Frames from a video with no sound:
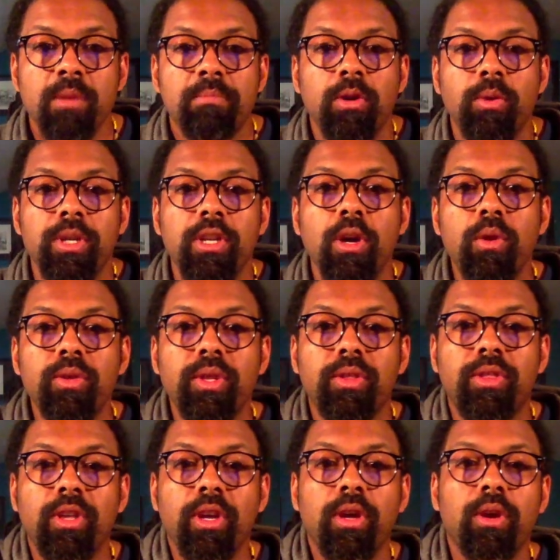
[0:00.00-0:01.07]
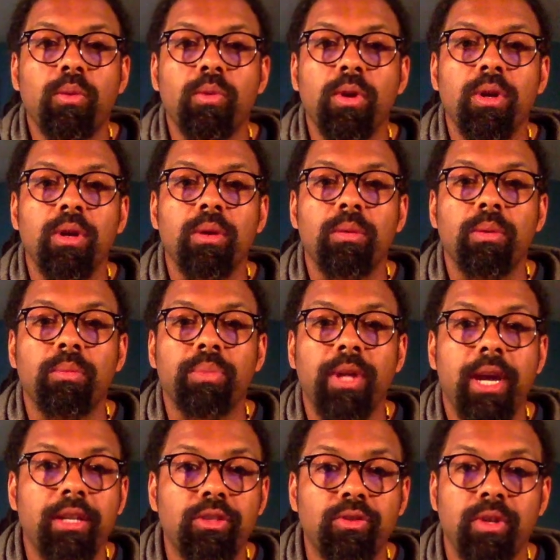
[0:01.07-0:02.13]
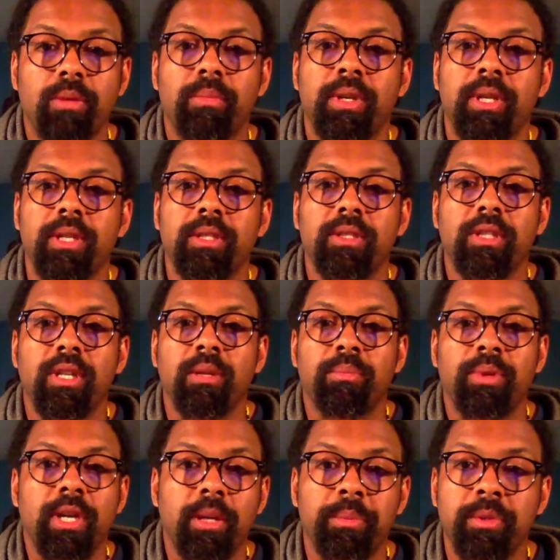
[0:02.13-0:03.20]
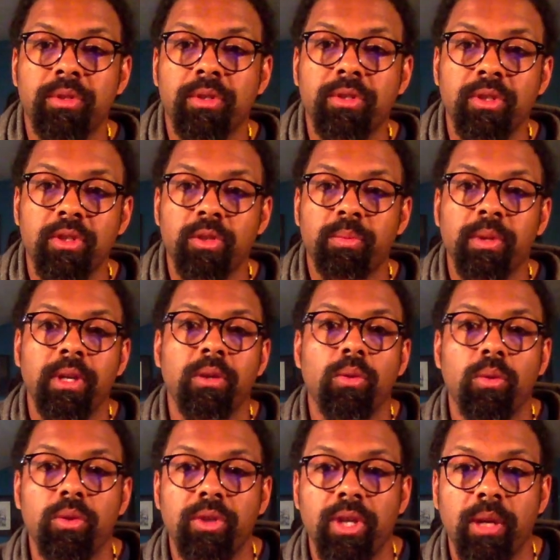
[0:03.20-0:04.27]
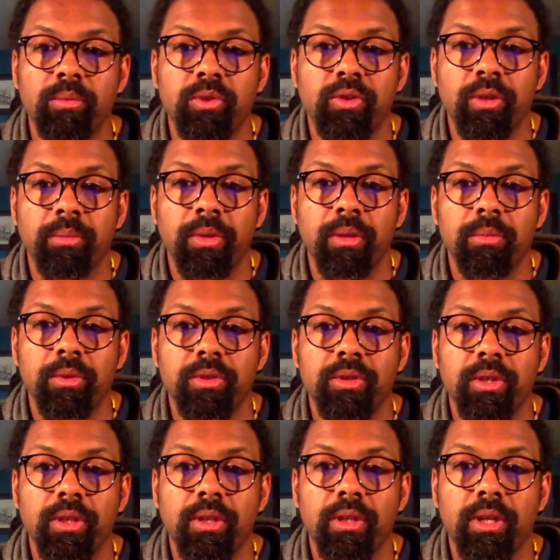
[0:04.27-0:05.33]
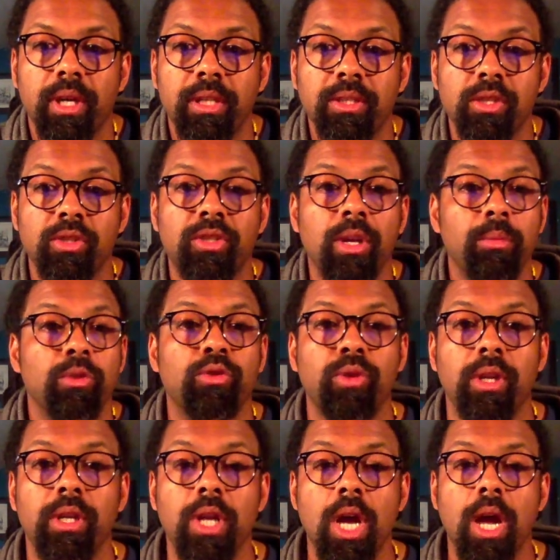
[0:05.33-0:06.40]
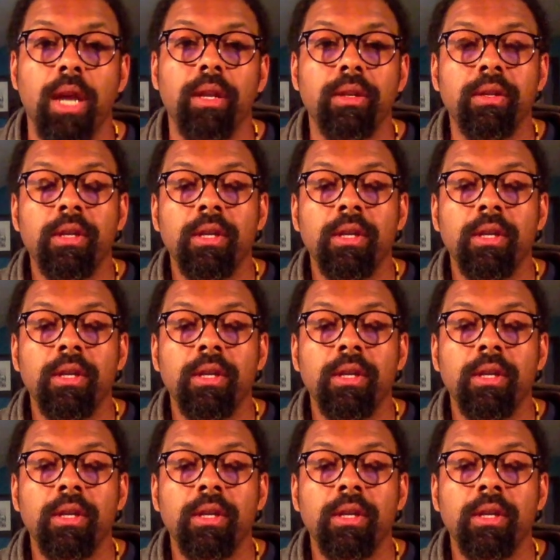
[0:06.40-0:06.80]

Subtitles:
But we know that there were black string bands and black musicians playing old-time string band music, as is demonstrated on